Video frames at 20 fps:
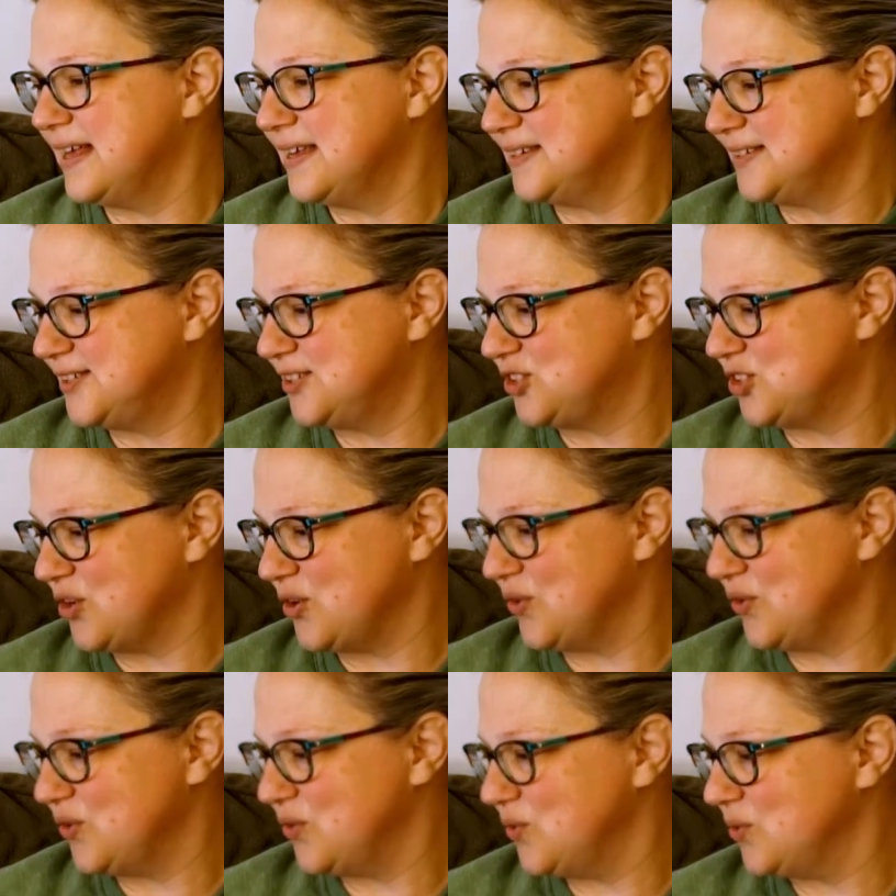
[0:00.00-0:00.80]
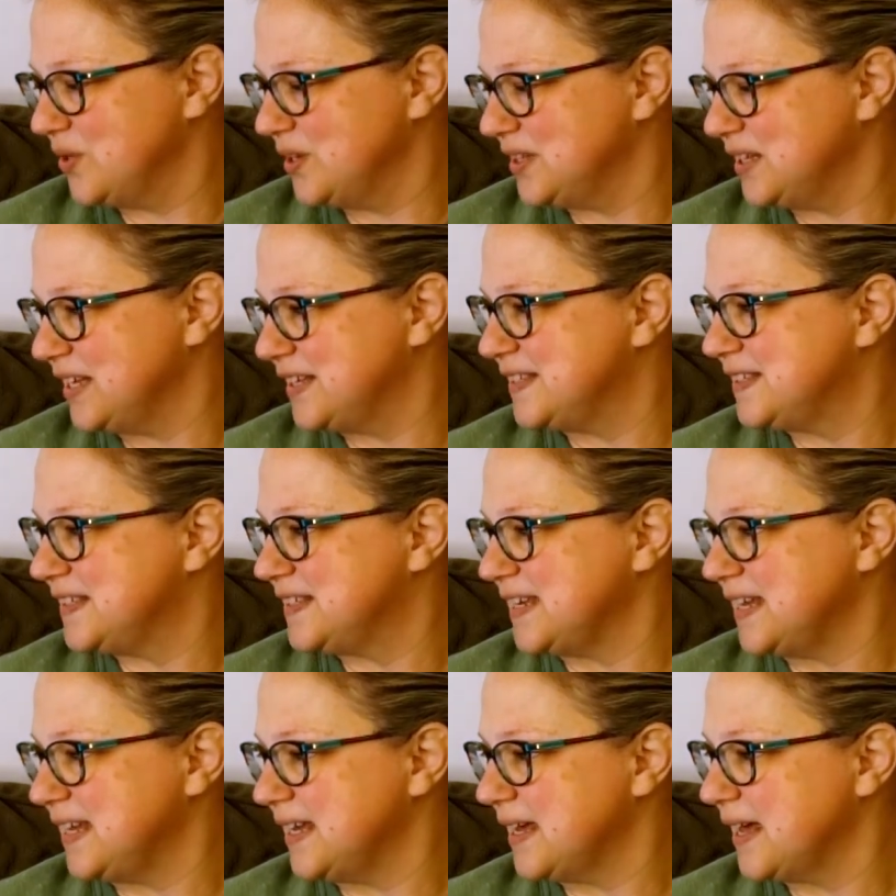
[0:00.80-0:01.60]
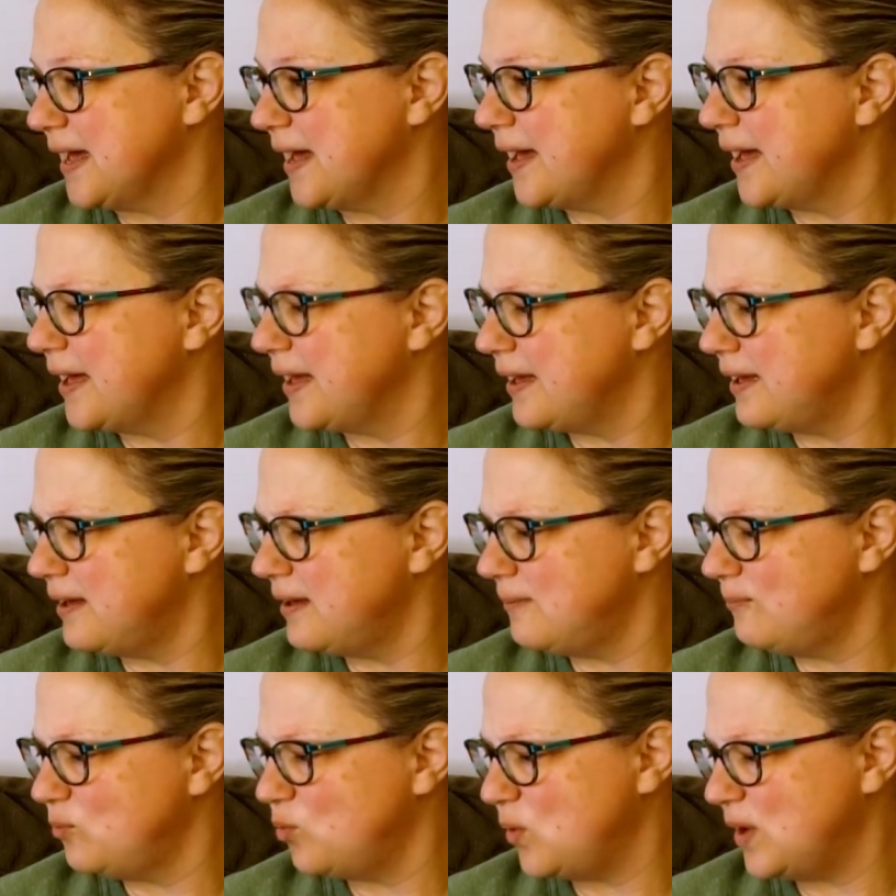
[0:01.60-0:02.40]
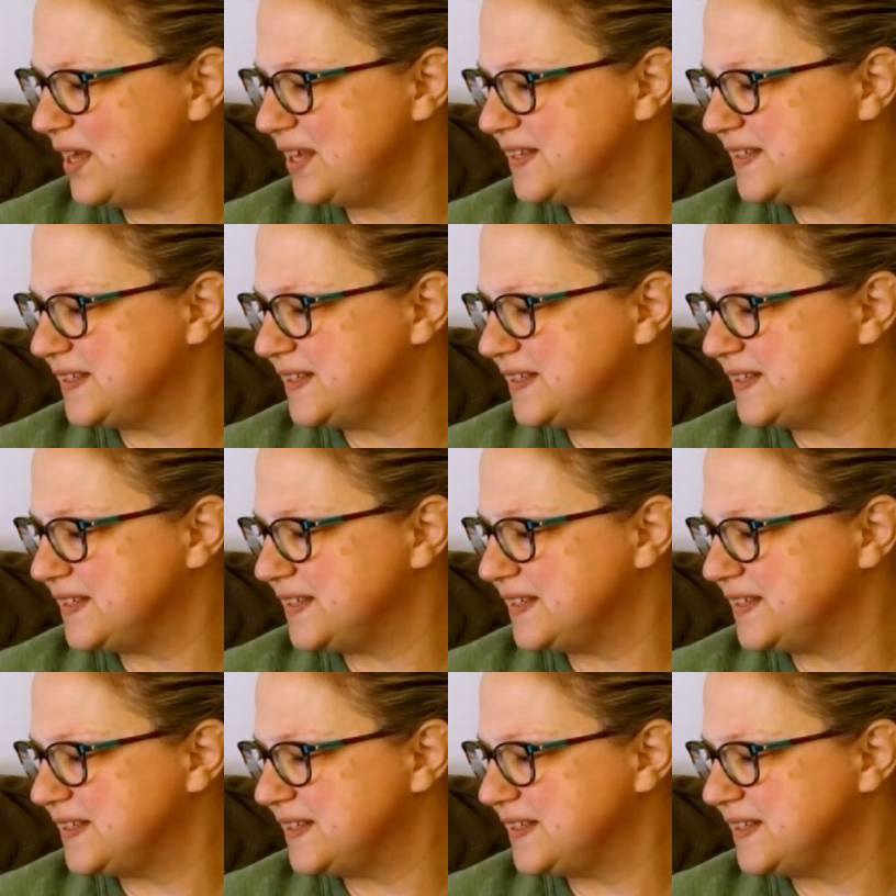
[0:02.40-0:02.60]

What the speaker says: So let's see, what